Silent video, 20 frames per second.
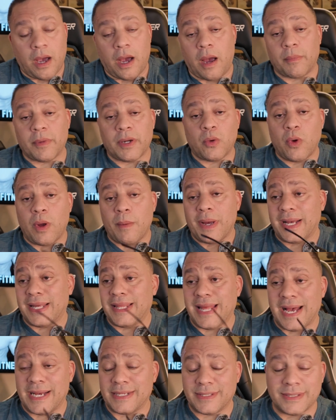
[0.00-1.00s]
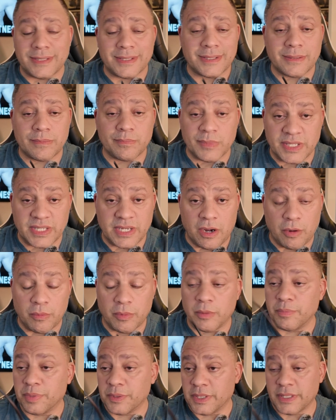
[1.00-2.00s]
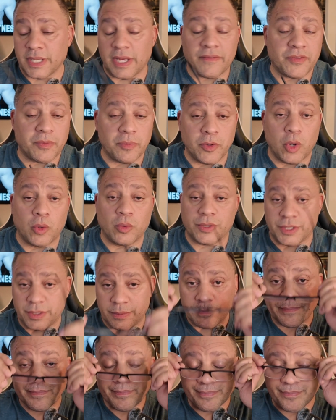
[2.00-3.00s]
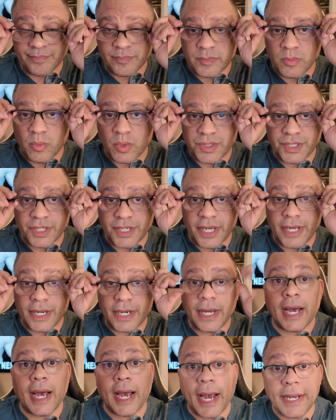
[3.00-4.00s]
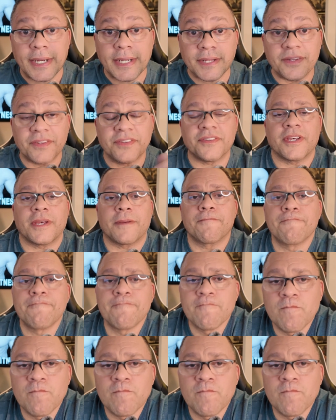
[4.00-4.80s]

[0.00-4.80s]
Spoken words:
I'm going to wear my glasses. It's terrible because I have some notes. Once again, I need to see.